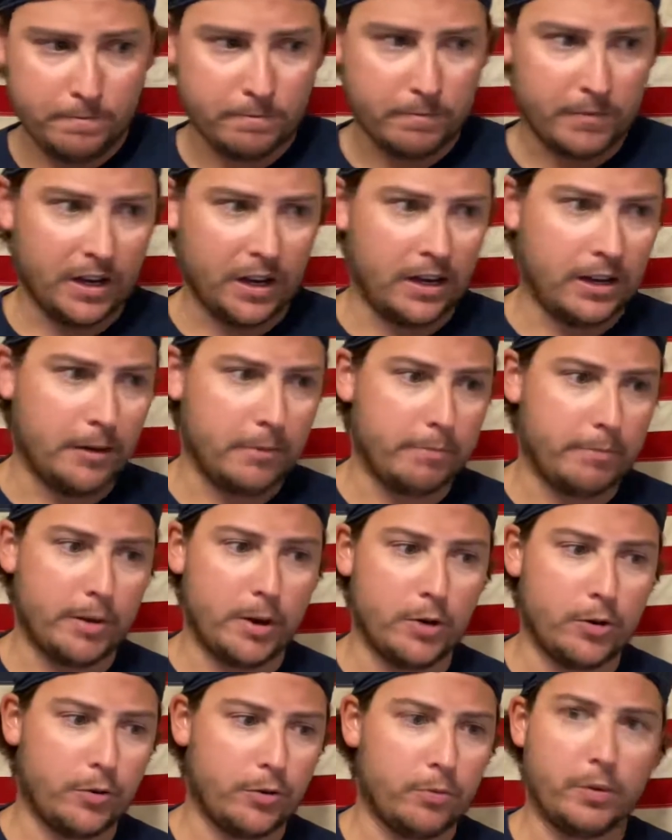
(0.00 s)

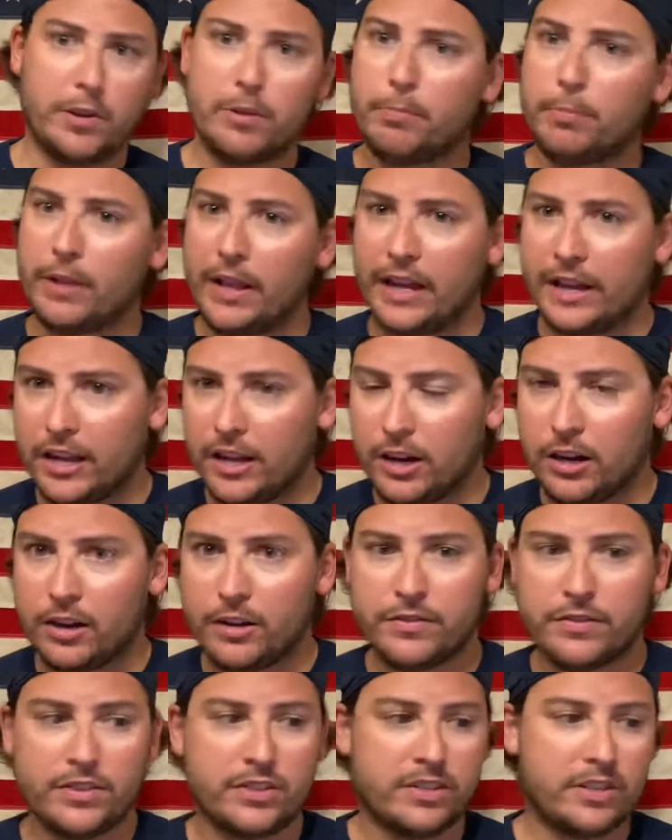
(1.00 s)
both with
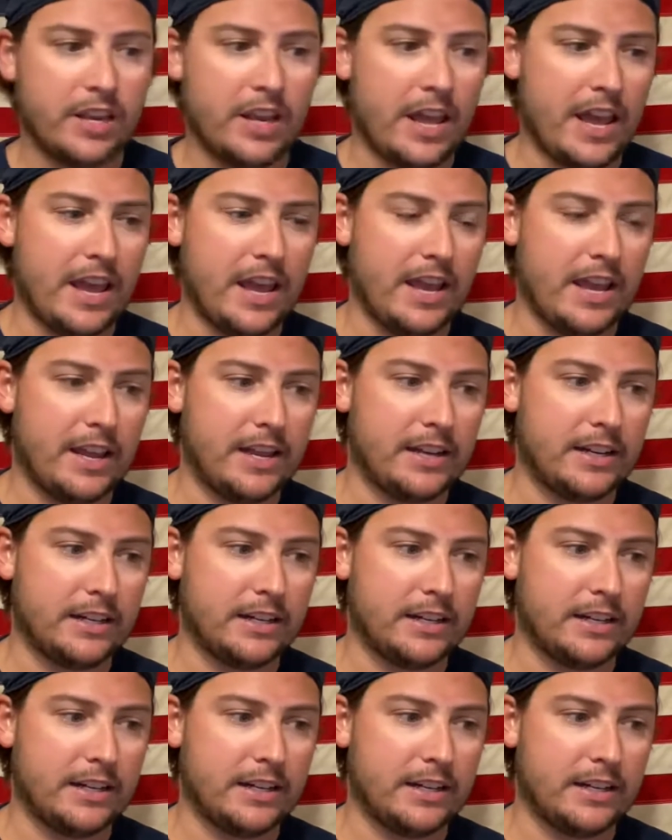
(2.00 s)
playoffs and